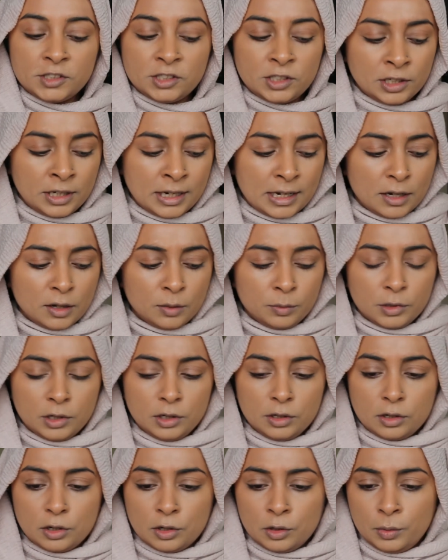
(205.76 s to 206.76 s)
So now I'm
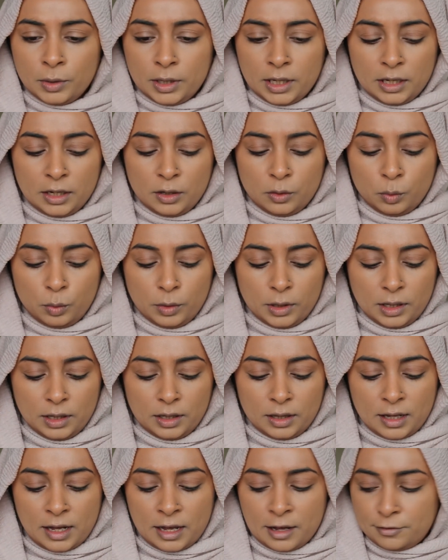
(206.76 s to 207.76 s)
going to go in
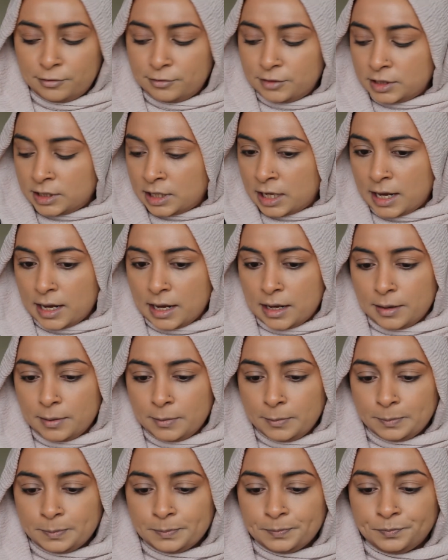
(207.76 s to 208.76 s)
with
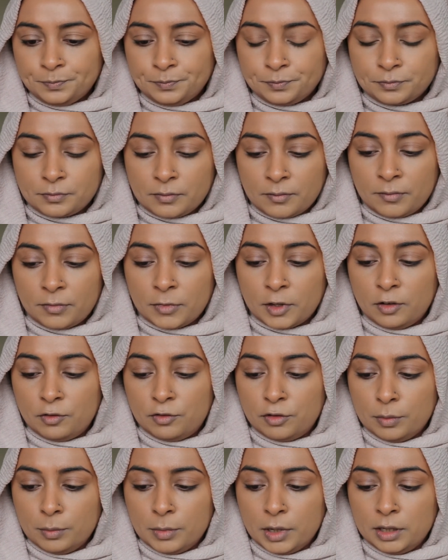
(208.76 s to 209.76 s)
F10
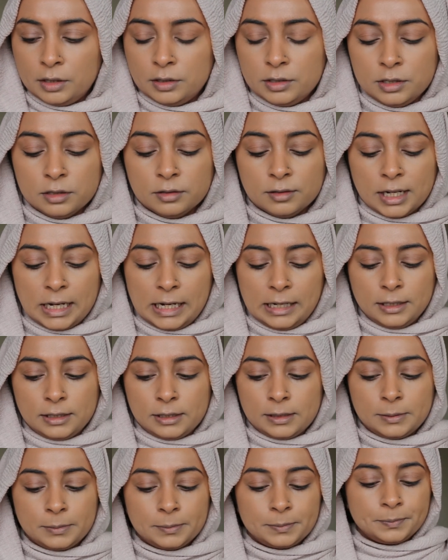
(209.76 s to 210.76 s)
for my under
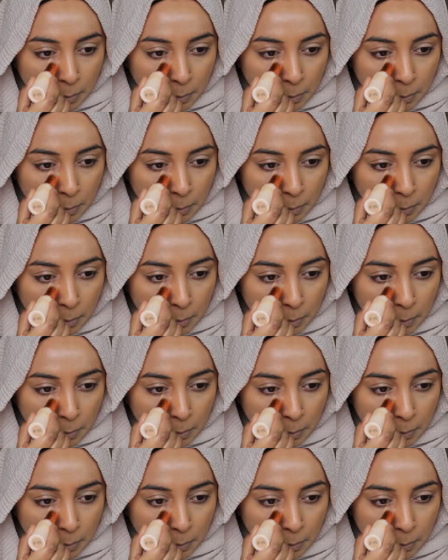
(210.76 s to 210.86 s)
eyes.